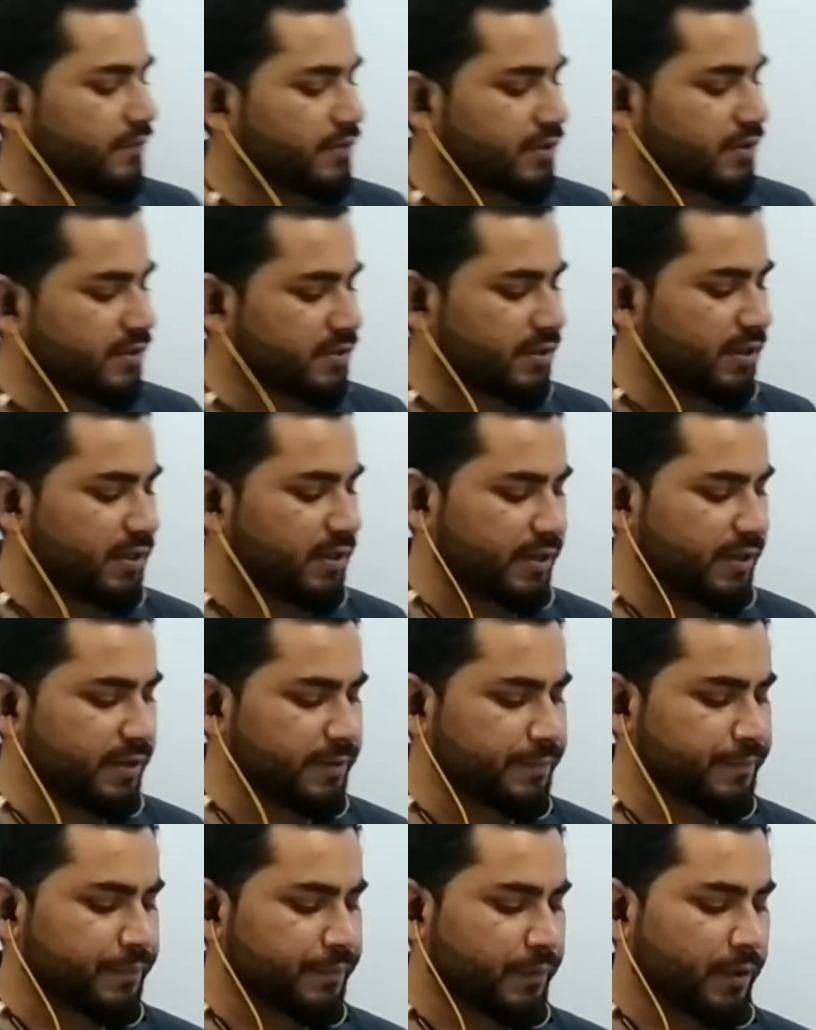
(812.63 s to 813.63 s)
which result
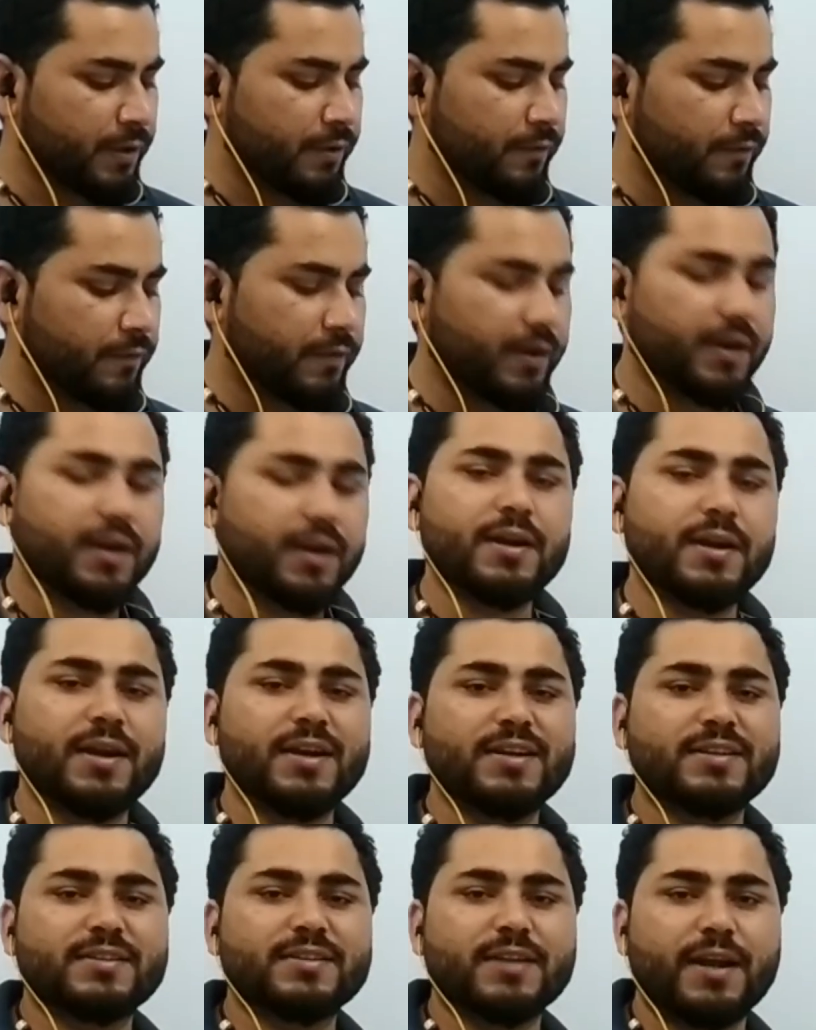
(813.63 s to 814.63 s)
in flood and
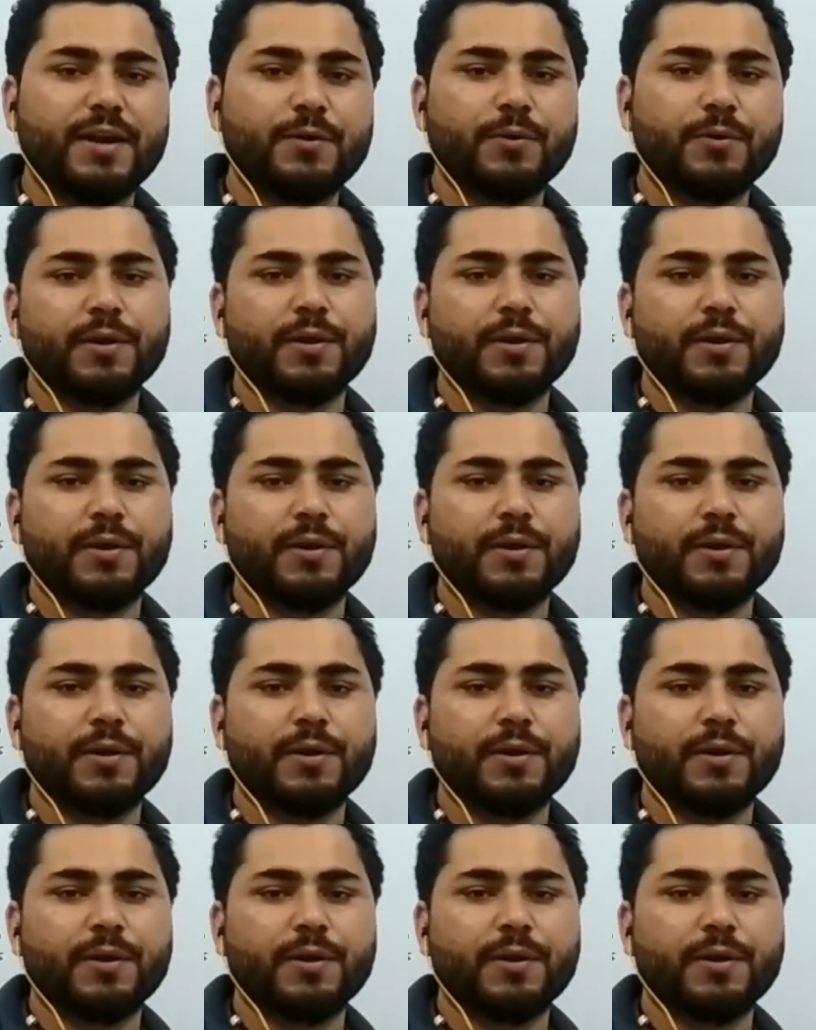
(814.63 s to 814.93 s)
landslide.